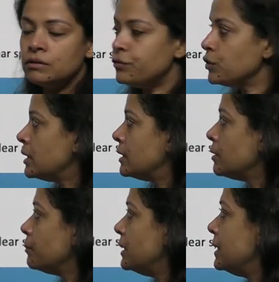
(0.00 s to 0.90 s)
if you are in
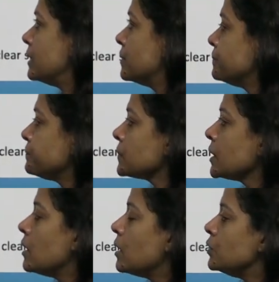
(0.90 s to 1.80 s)
a building.
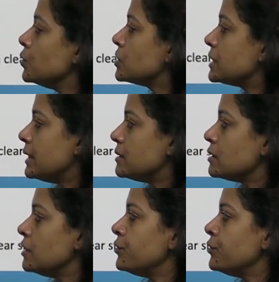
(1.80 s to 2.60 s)
Use stairs.